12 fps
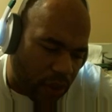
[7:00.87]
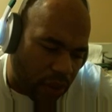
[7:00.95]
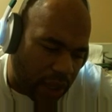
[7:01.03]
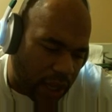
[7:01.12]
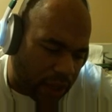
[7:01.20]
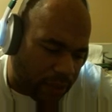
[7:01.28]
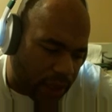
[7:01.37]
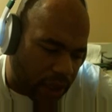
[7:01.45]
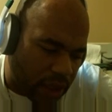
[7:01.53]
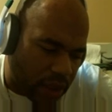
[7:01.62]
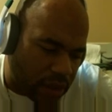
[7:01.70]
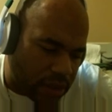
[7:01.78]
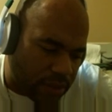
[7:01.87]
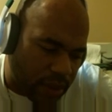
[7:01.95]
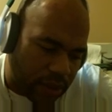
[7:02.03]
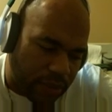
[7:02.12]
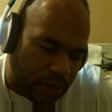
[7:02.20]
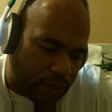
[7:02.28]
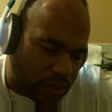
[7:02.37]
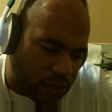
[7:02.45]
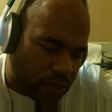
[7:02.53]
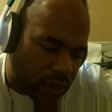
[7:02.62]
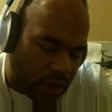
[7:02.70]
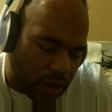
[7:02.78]
Polak, man, some other
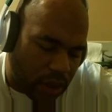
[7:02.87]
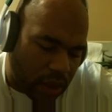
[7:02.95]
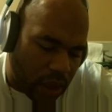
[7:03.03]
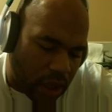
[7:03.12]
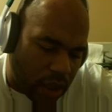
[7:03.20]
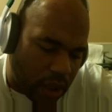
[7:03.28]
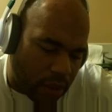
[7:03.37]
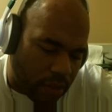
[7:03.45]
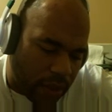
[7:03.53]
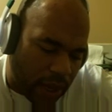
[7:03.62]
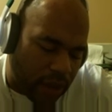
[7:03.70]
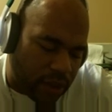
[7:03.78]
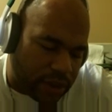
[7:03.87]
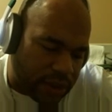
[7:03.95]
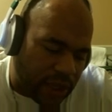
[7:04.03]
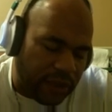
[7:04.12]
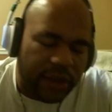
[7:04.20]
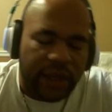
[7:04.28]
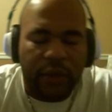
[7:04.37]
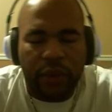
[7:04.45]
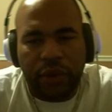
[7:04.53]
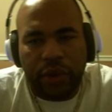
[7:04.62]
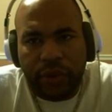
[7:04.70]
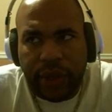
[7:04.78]
people. I understand that they
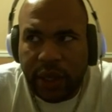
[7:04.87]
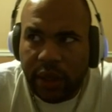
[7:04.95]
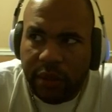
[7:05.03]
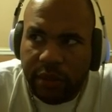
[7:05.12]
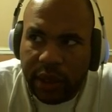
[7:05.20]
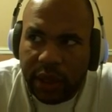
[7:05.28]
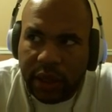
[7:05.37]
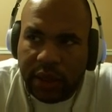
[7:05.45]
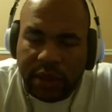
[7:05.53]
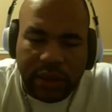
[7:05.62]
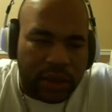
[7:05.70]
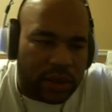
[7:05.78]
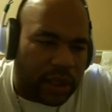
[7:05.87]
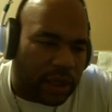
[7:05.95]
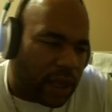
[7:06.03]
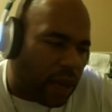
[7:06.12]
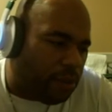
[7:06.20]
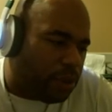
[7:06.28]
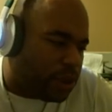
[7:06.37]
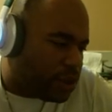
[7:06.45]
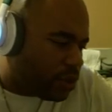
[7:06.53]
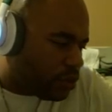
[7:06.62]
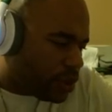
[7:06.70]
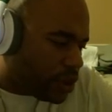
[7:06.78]
were doing it because they thought
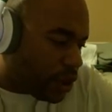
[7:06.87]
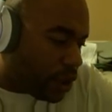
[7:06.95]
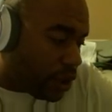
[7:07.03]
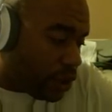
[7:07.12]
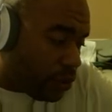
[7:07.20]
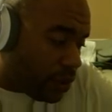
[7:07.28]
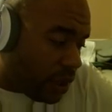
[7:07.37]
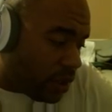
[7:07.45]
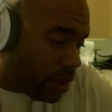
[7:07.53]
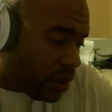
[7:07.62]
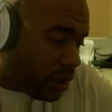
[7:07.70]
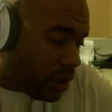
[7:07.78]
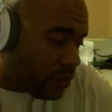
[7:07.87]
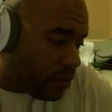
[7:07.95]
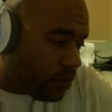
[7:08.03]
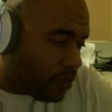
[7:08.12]
Blizzard wasn't going to do anything.